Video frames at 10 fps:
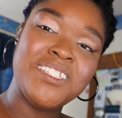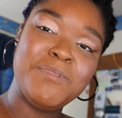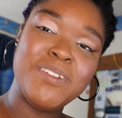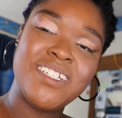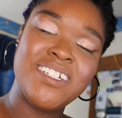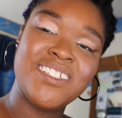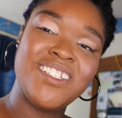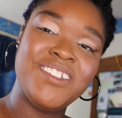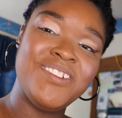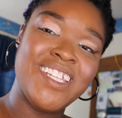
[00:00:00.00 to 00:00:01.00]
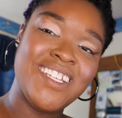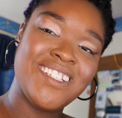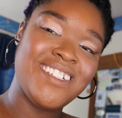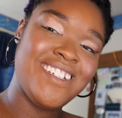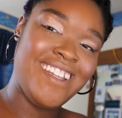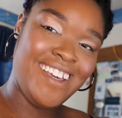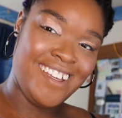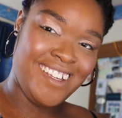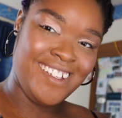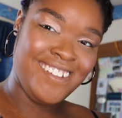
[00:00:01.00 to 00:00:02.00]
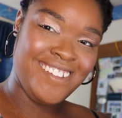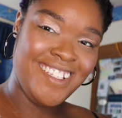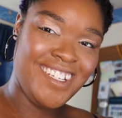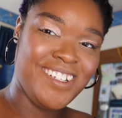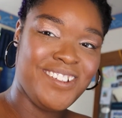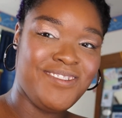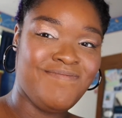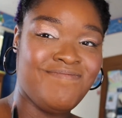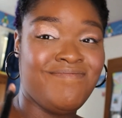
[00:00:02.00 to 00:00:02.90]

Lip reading: lipstick to this day, so